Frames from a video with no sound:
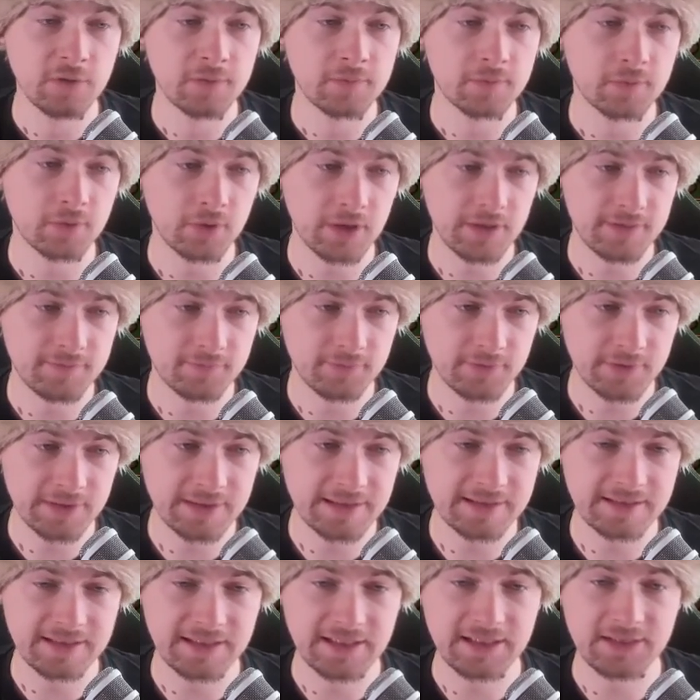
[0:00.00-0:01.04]
for every
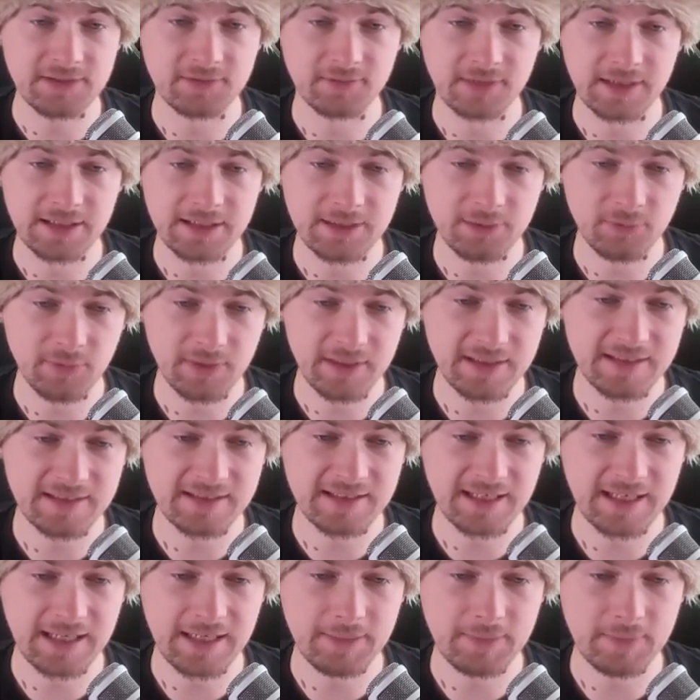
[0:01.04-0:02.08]
estate right away,
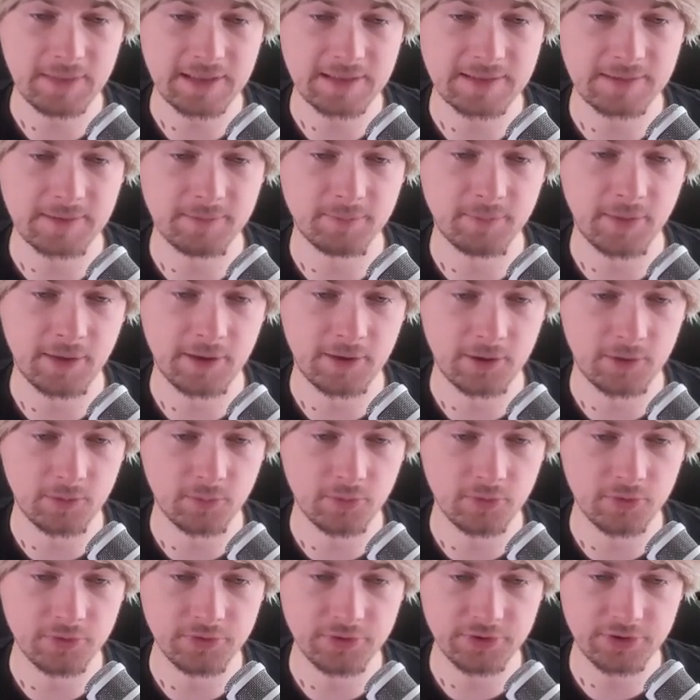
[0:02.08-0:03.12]
same as the power
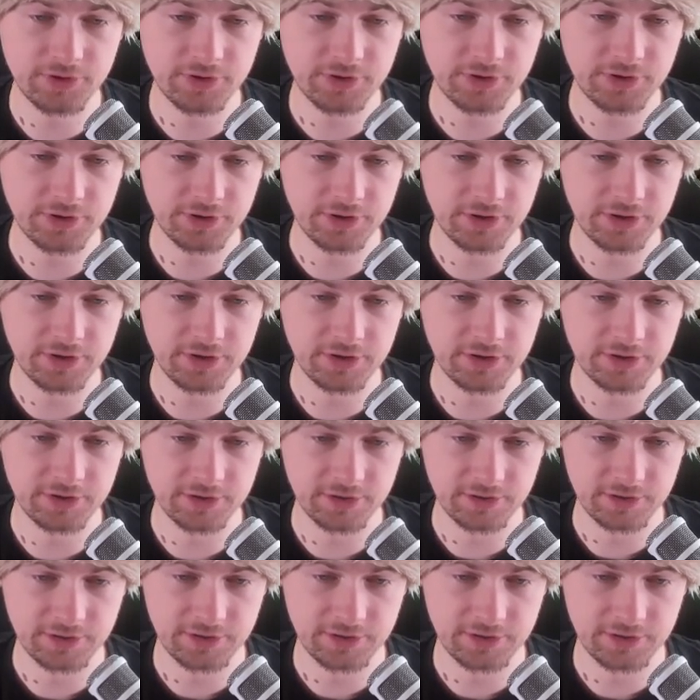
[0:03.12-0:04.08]
points, uh,